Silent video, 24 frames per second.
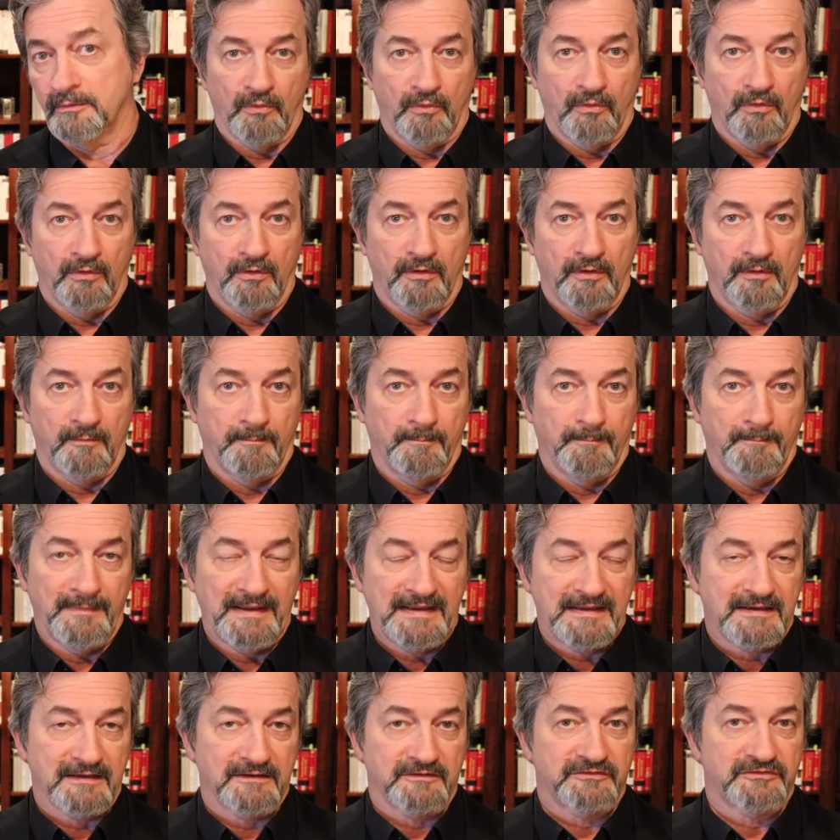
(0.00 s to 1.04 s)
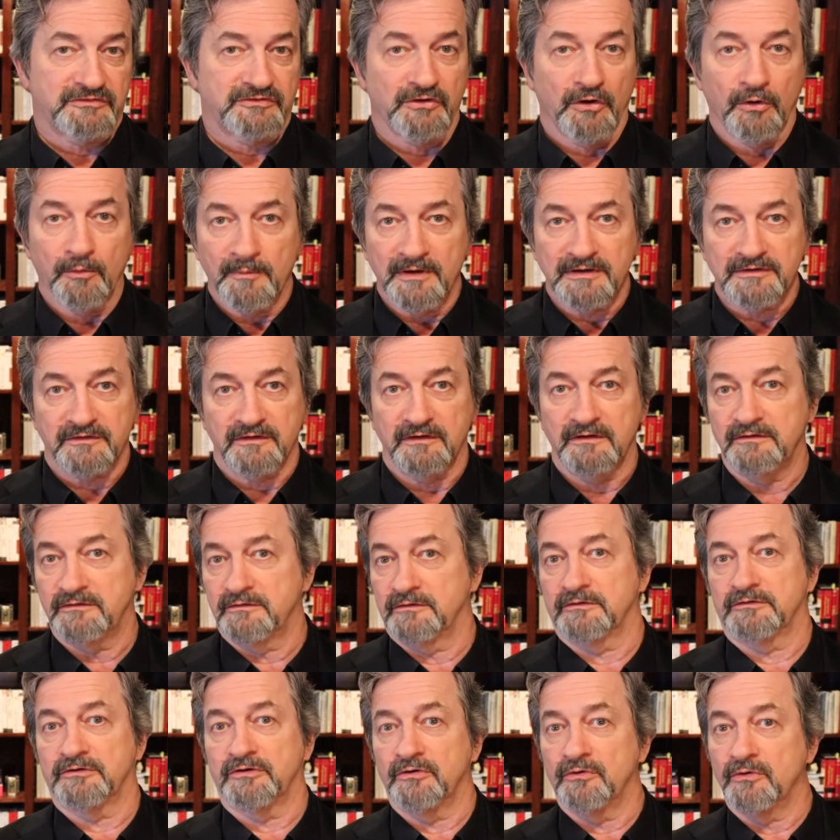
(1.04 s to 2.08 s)
or make it so much
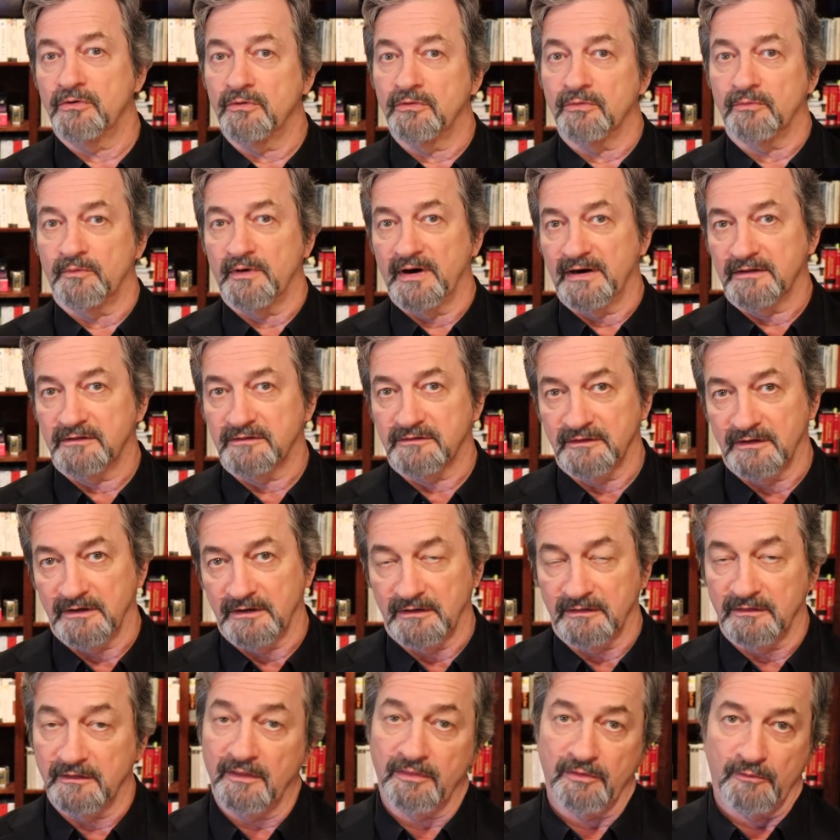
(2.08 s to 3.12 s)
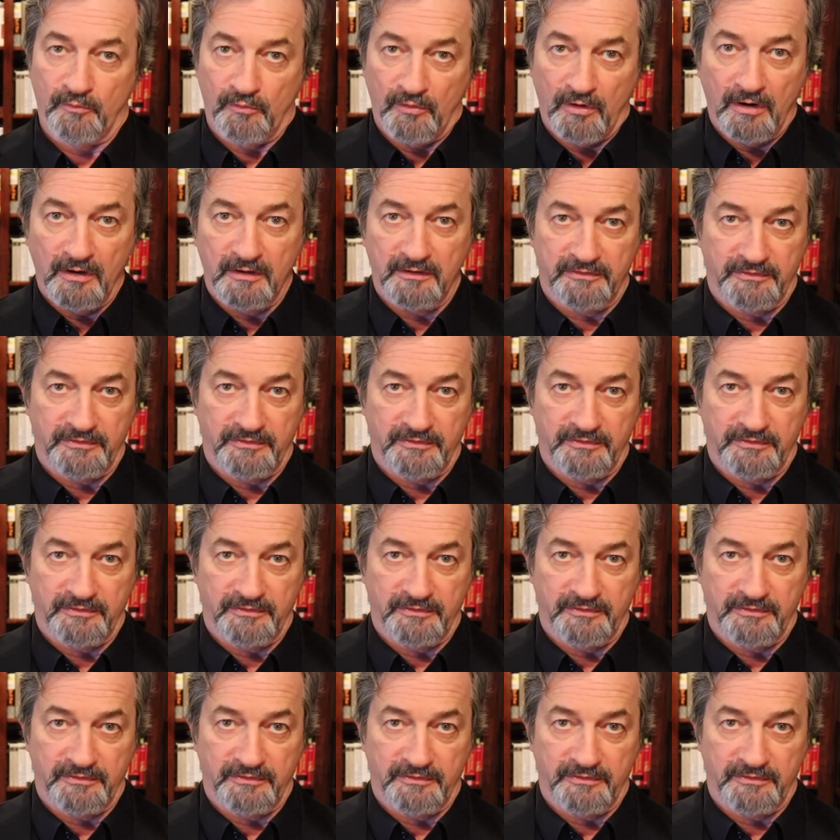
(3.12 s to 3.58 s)
easier to do the right thing than the wrong